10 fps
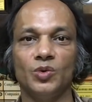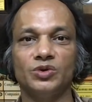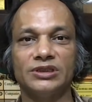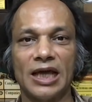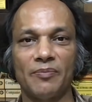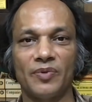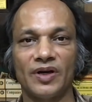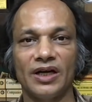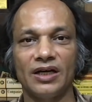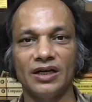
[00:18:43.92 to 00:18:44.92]
to
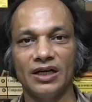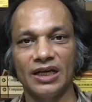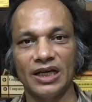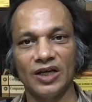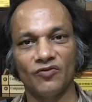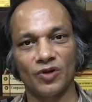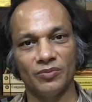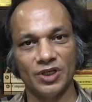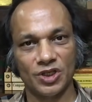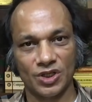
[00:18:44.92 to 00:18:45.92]
separate grain
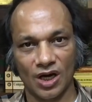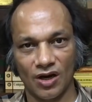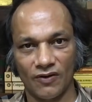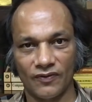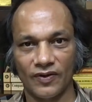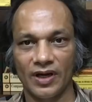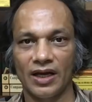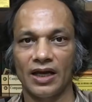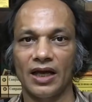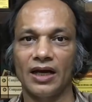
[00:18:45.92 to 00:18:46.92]
from the chaff
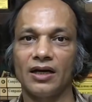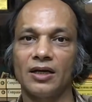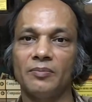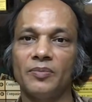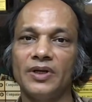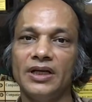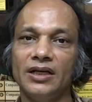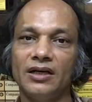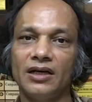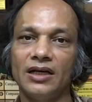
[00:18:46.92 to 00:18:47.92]
and
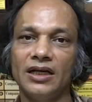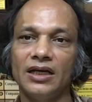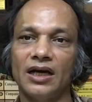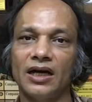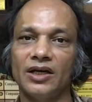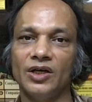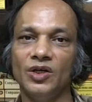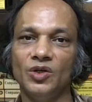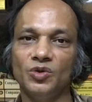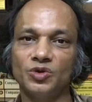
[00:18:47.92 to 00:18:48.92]
completely a
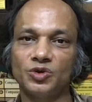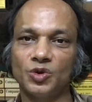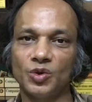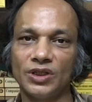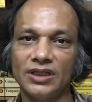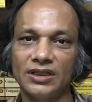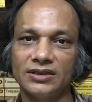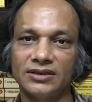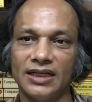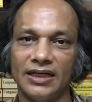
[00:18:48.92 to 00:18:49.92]
new story
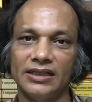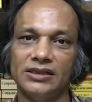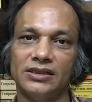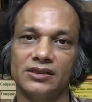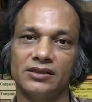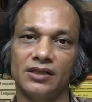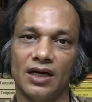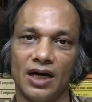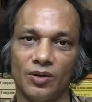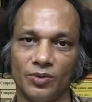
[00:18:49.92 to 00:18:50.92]
is getting
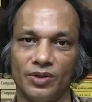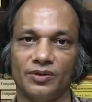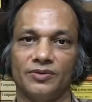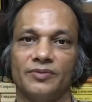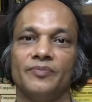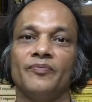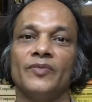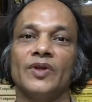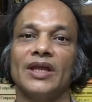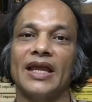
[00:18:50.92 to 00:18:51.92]
churned out
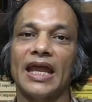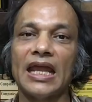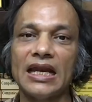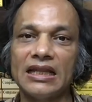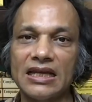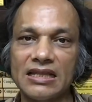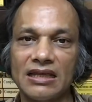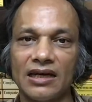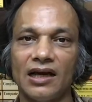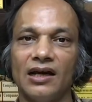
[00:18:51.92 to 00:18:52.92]
and there
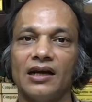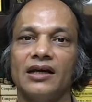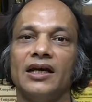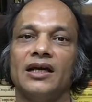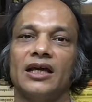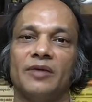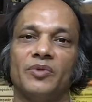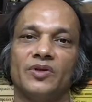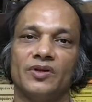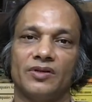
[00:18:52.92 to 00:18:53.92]
is an alternate
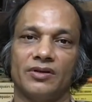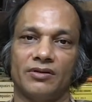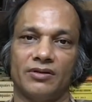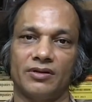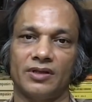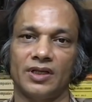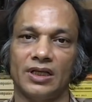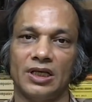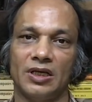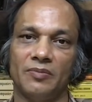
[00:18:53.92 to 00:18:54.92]
hypothesis
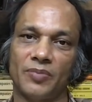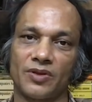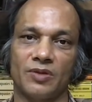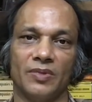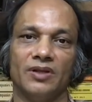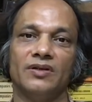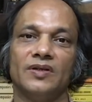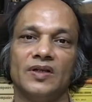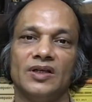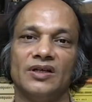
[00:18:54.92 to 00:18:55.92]
possible,
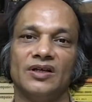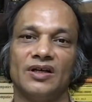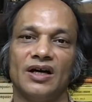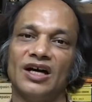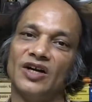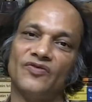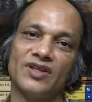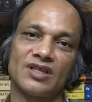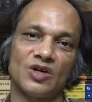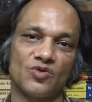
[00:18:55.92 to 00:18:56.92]
a
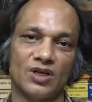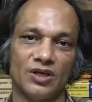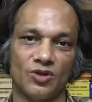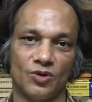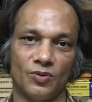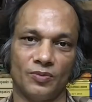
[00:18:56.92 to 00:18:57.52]
defense counsel is